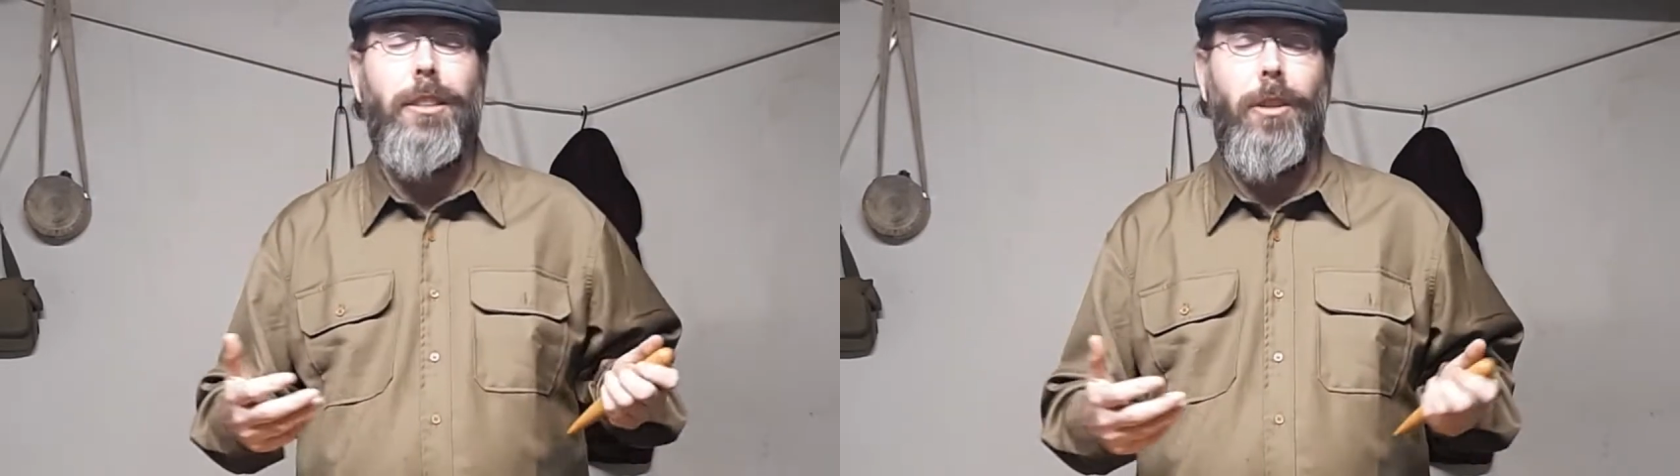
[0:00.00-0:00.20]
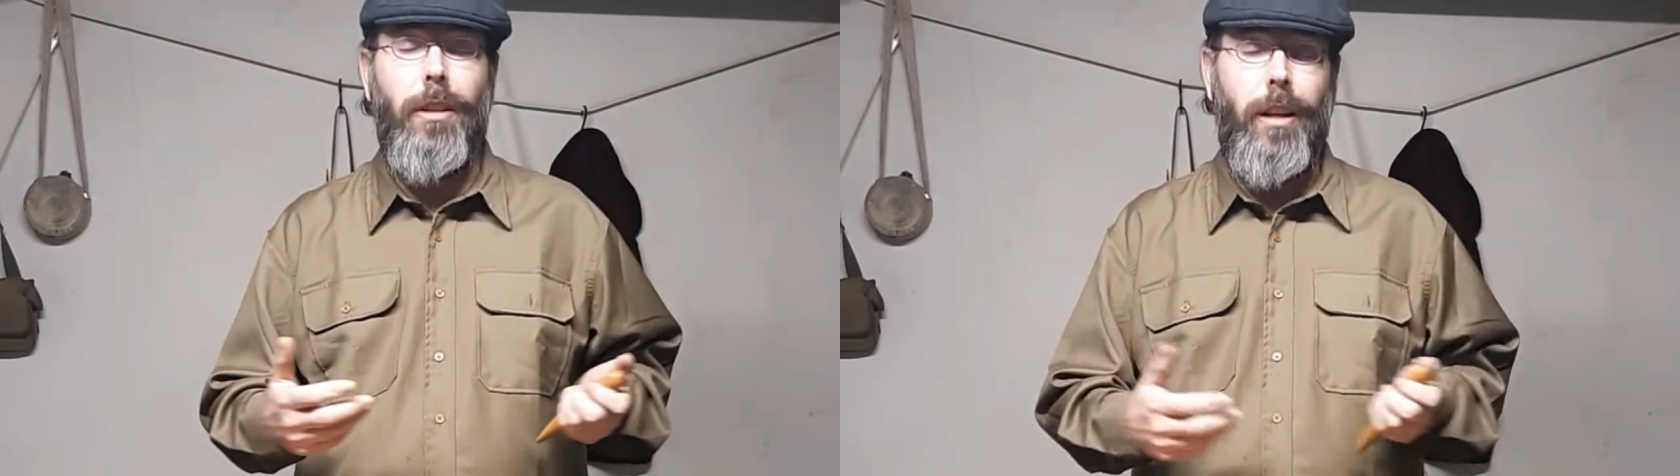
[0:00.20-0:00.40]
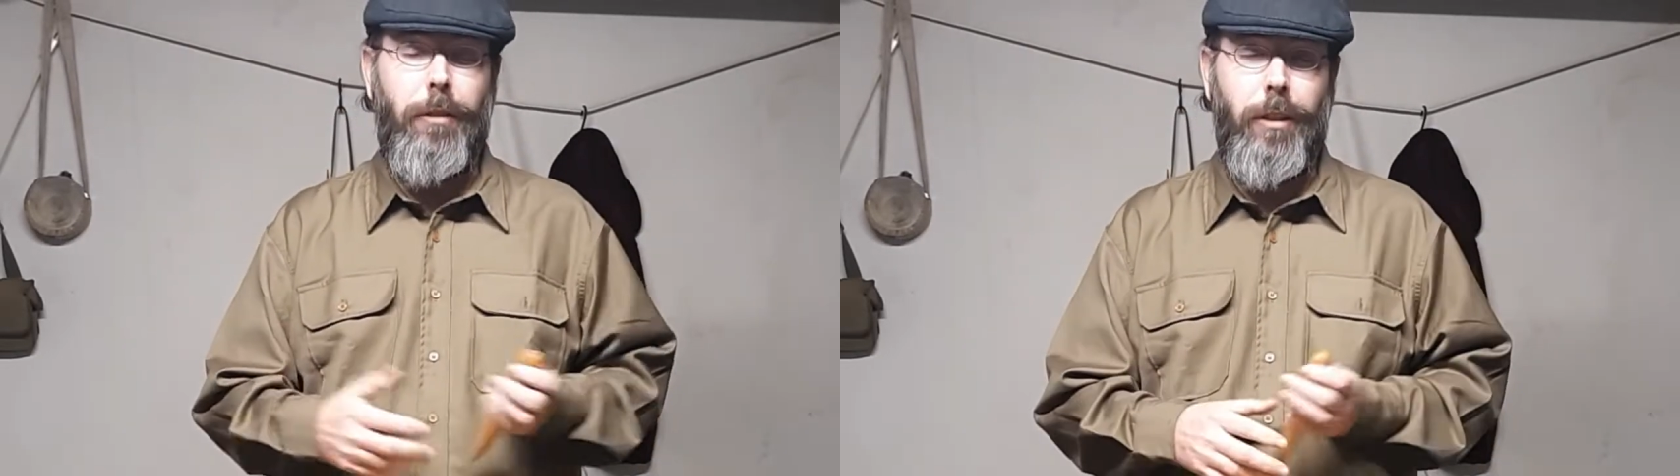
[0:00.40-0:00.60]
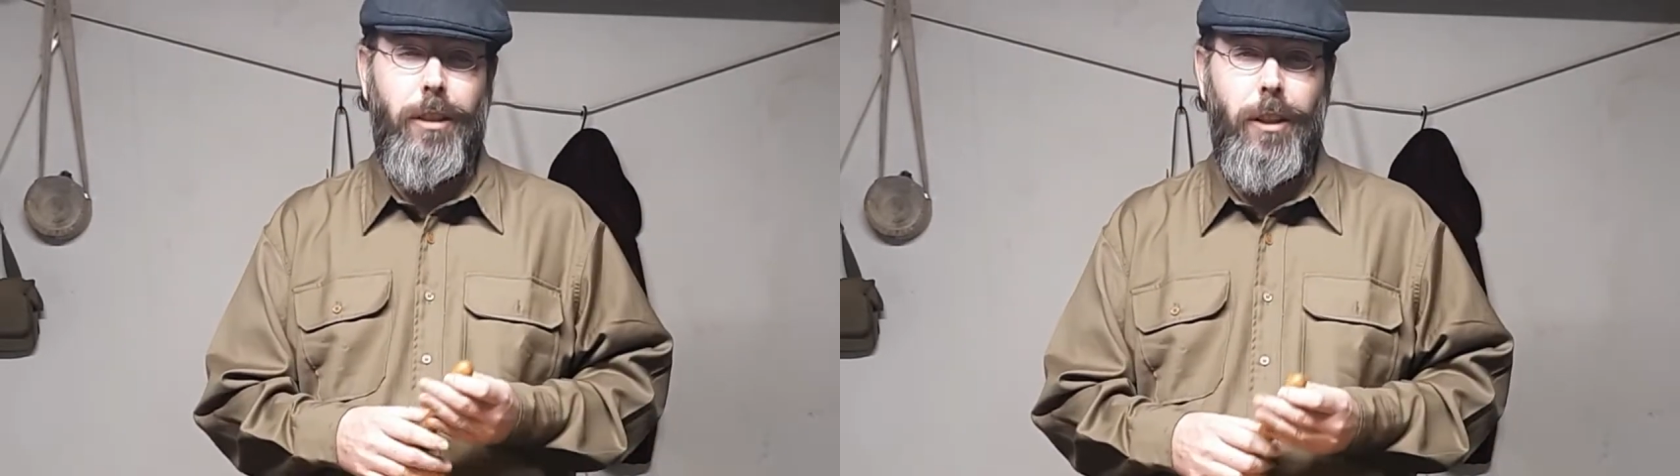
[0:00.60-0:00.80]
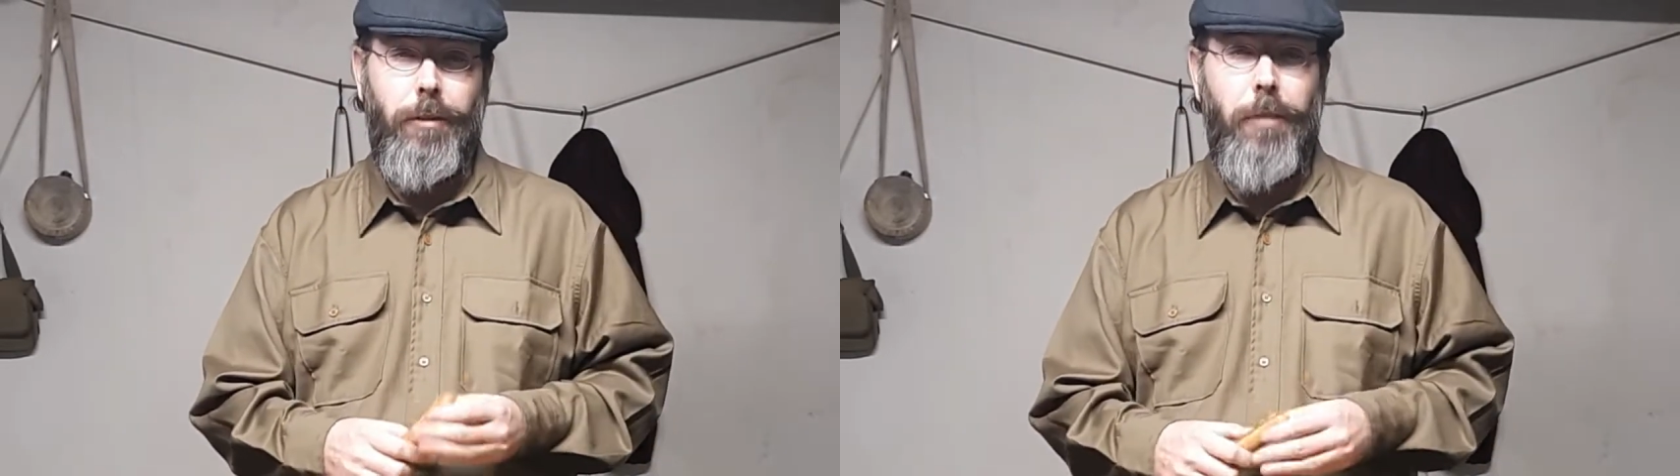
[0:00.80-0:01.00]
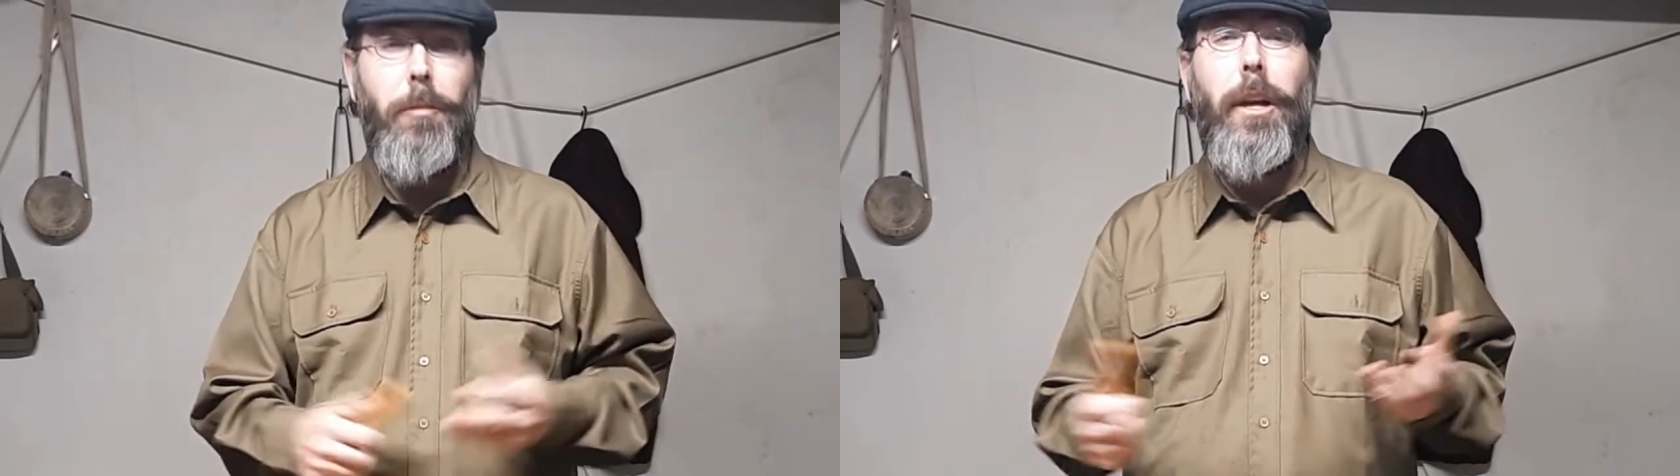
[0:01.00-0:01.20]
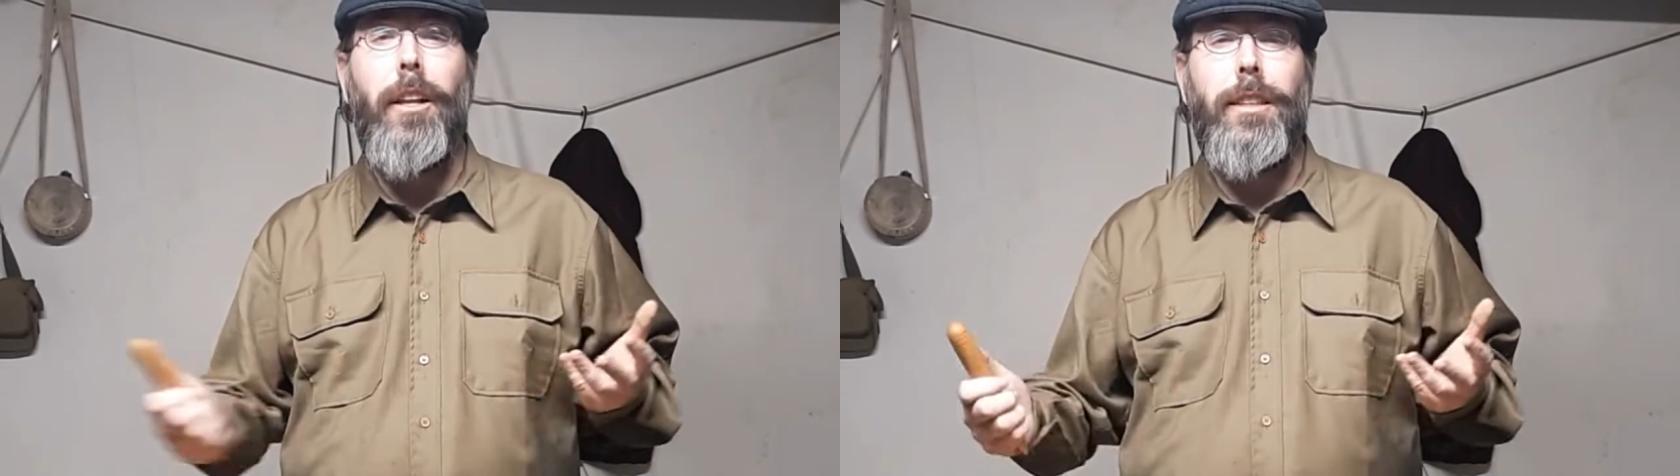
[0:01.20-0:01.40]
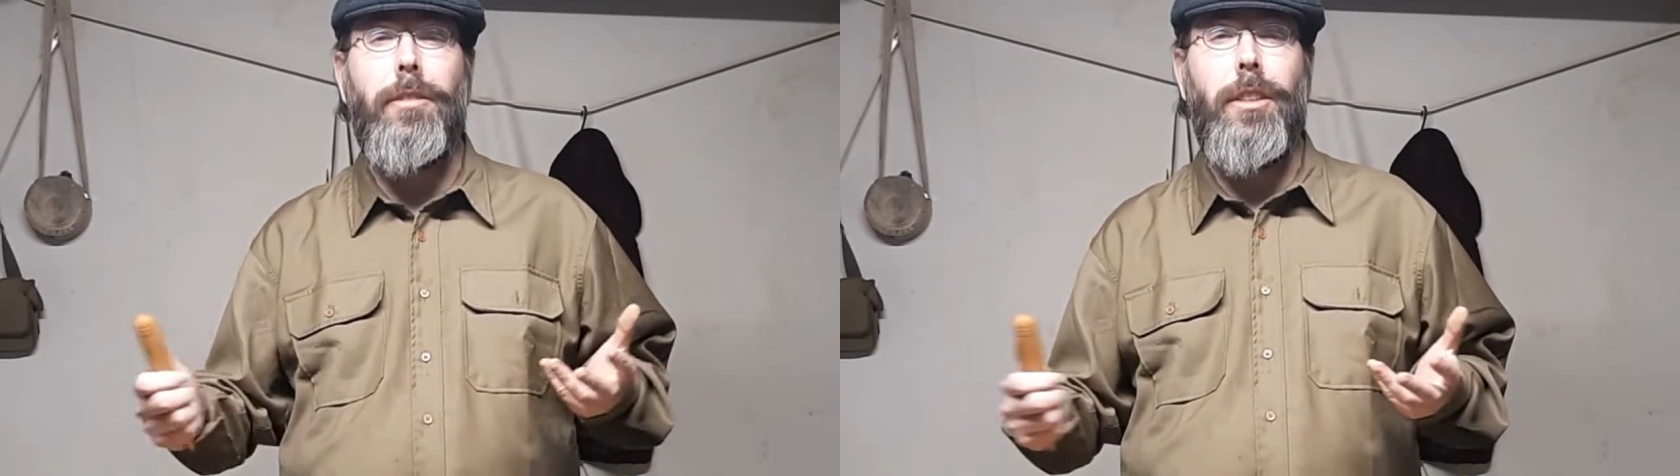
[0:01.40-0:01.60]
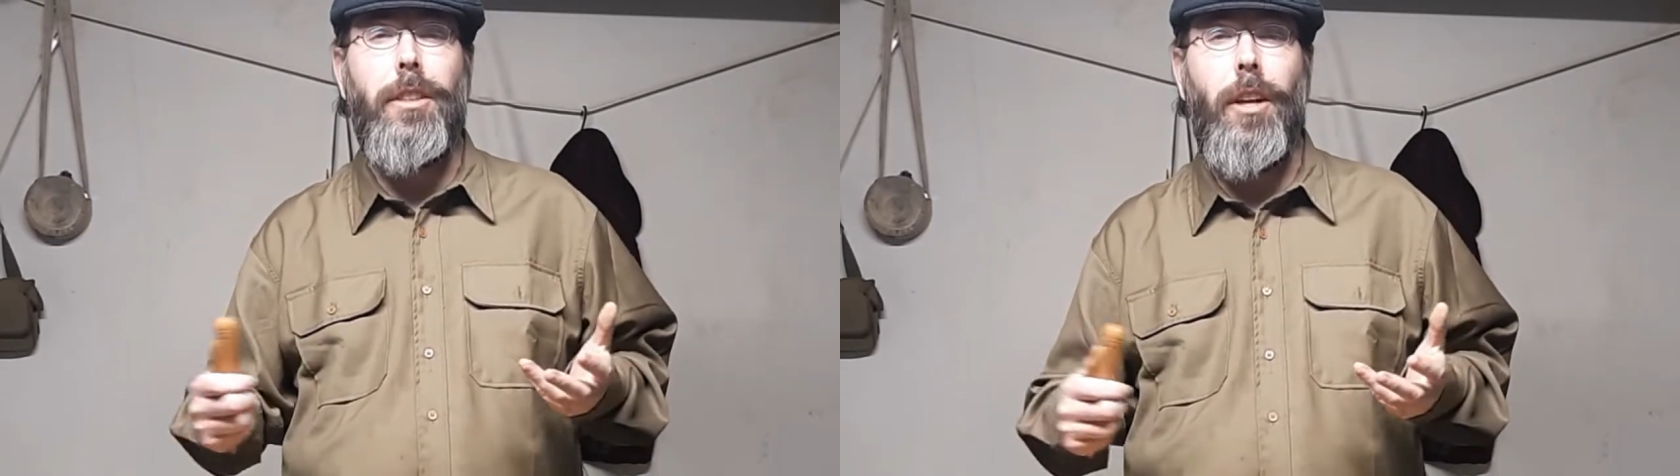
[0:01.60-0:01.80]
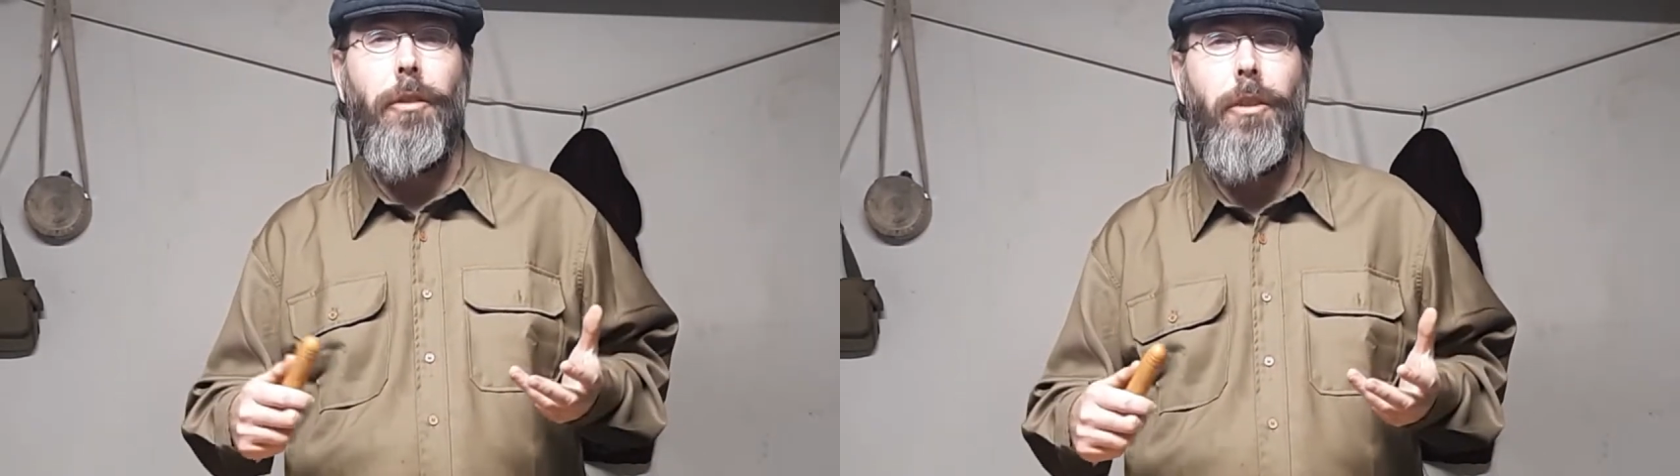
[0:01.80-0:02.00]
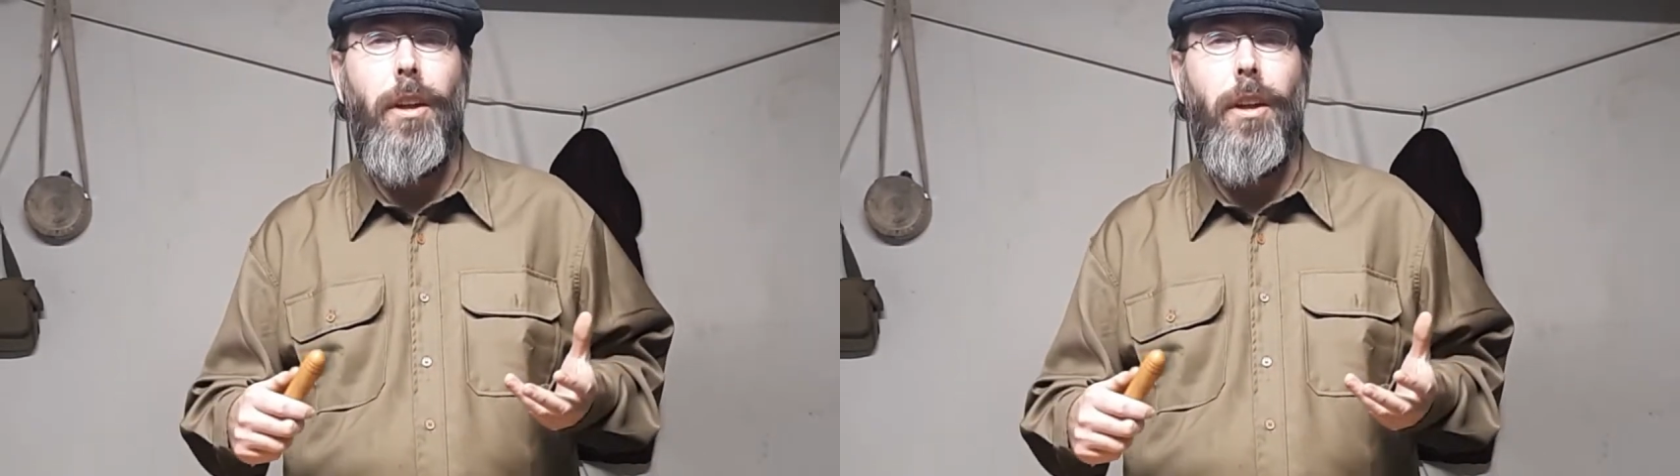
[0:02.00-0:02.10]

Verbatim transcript: certainly like free stuff. Everybody likes free stuff.